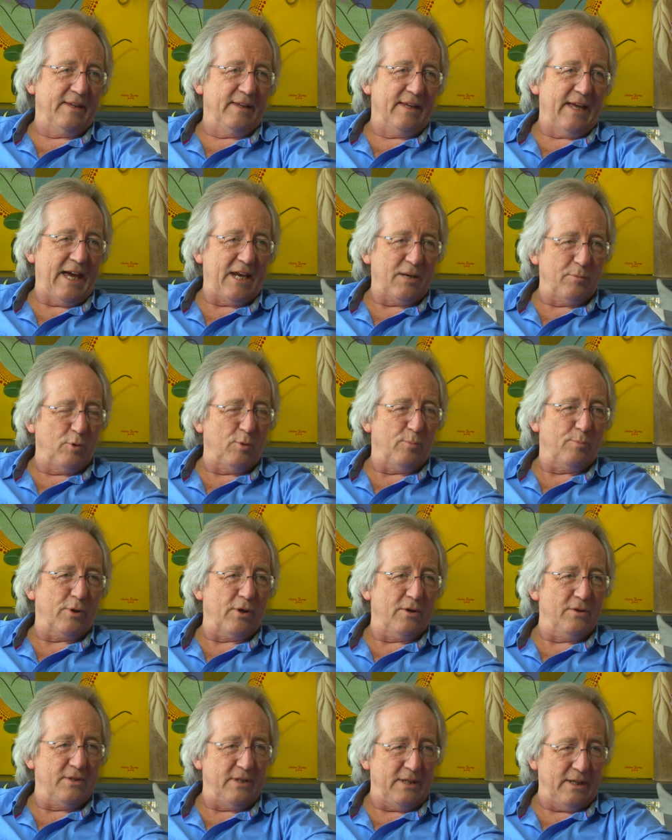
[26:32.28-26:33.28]
Animal
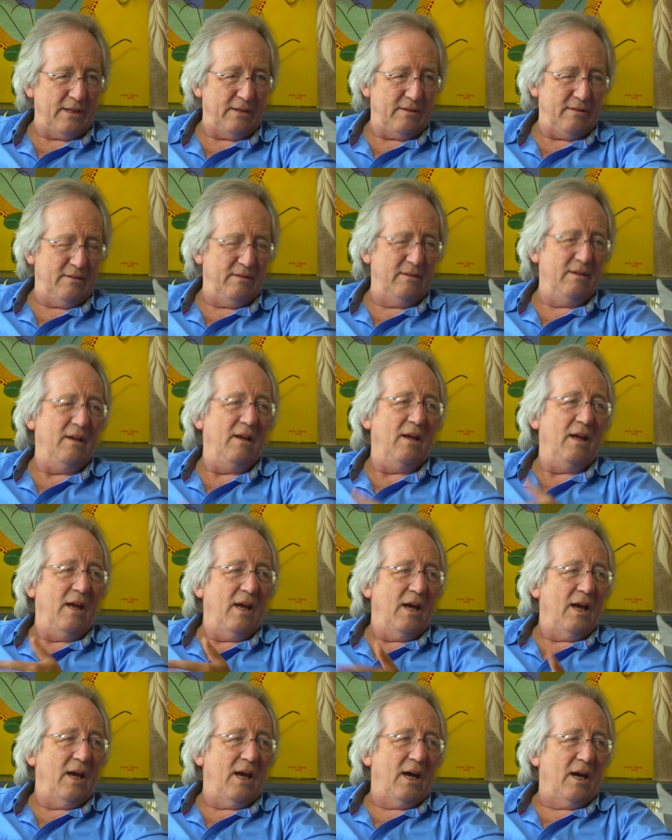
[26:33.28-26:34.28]
protein
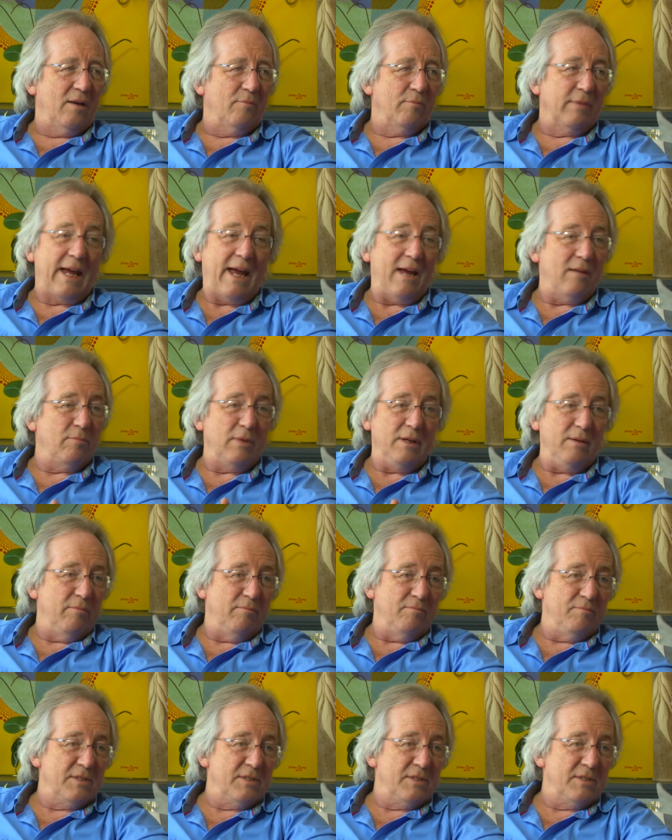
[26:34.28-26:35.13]
can be